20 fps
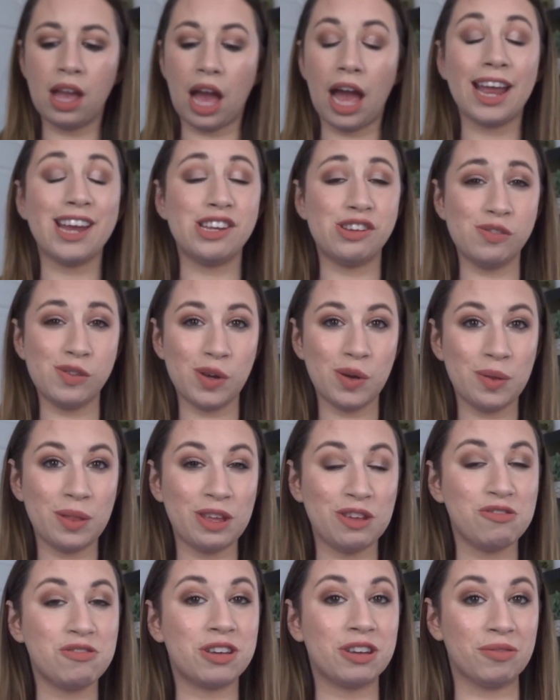I do know that
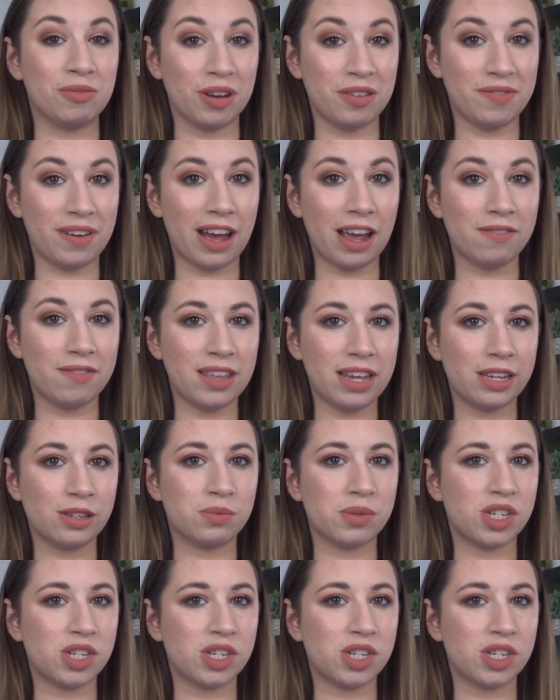you can revive these,